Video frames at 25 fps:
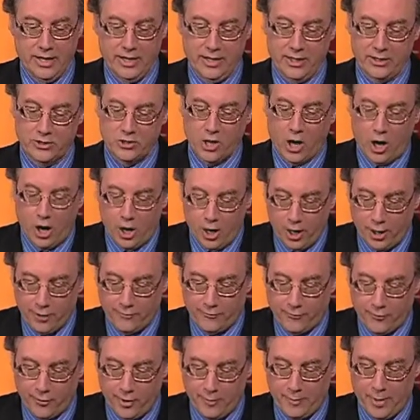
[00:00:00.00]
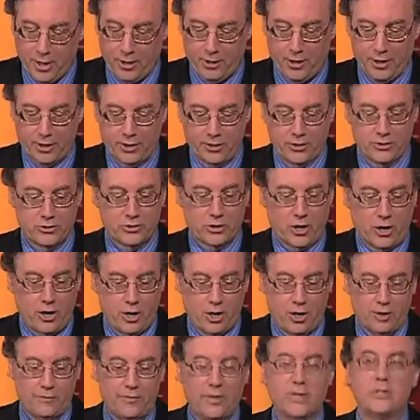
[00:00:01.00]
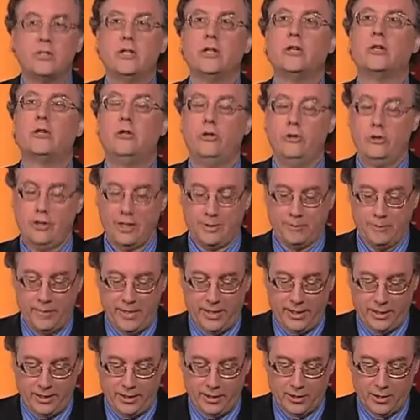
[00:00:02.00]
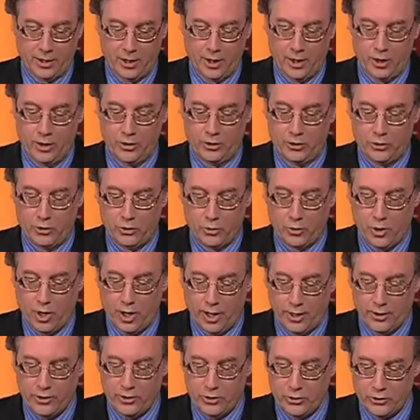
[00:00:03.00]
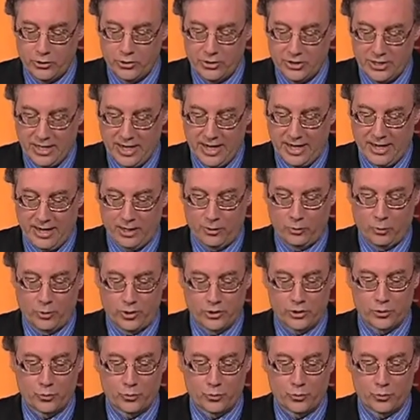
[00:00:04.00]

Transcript: It's hard for Americans, all of us, including me to understand what's